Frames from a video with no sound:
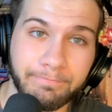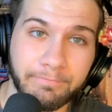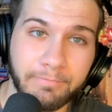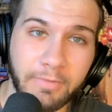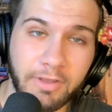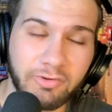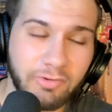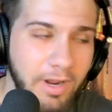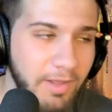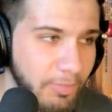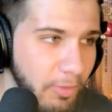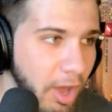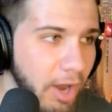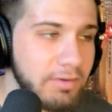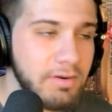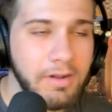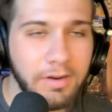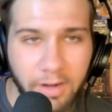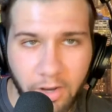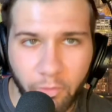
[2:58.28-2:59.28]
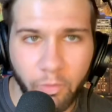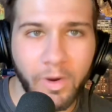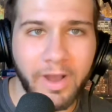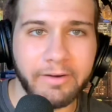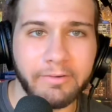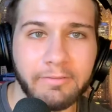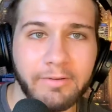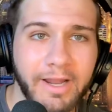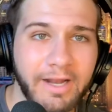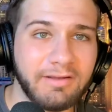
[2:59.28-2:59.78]
So I thought, you know
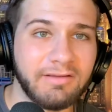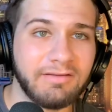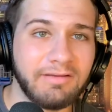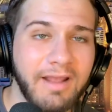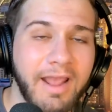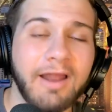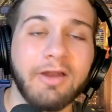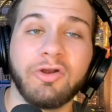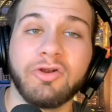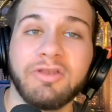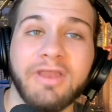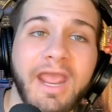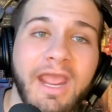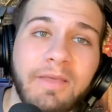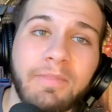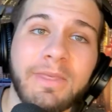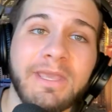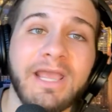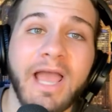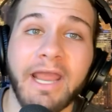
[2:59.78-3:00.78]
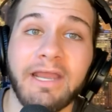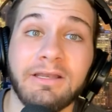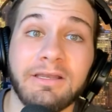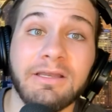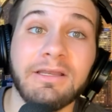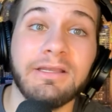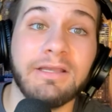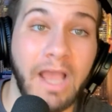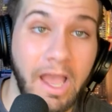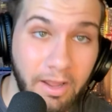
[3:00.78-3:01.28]
what, let's entertain the
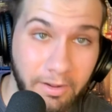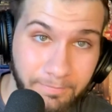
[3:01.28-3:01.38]
idea.